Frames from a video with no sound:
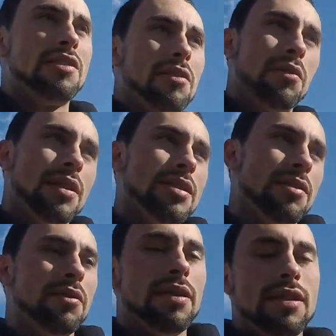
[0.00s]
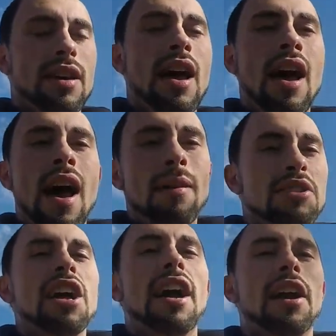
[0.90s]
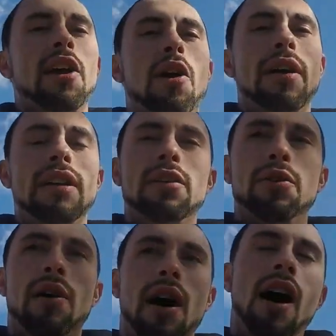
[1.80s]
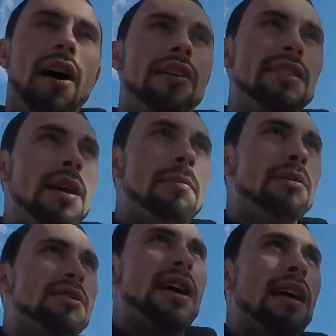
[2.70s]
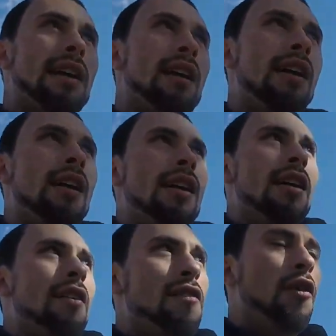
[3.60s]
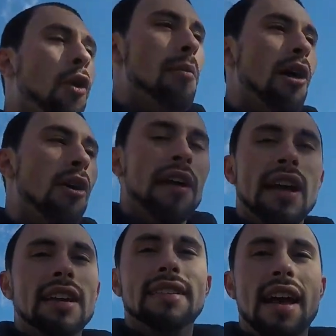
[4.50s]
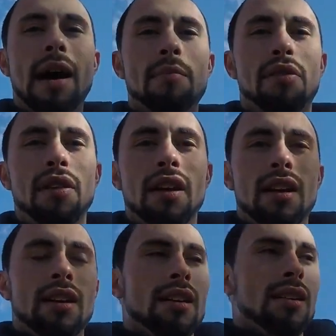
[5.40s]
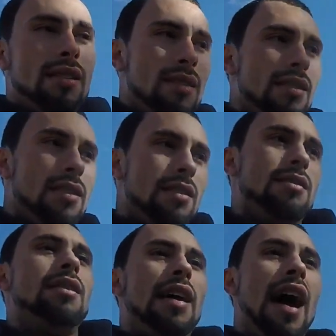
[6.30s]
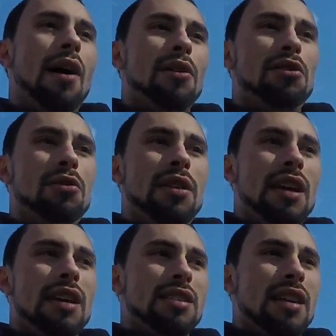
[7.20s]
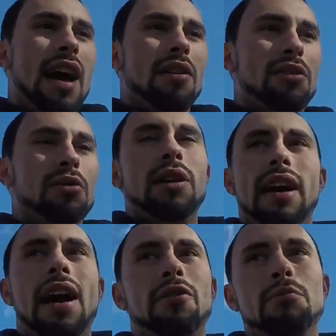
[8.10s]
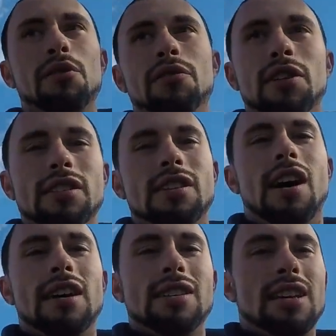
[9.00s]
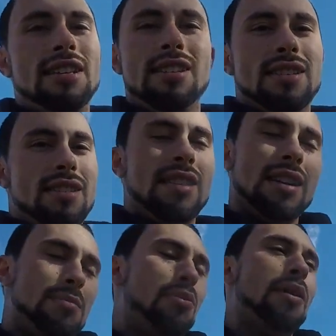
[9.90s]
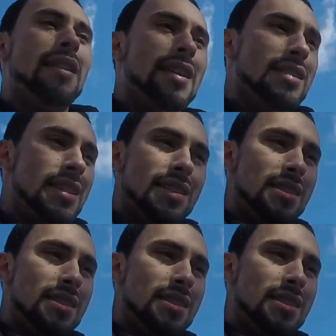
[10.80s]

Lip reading: screw, this screw. I'm just not gonna go into 110% full-blown, in-depth how to do this and how to remove your exhaust. That's pointless.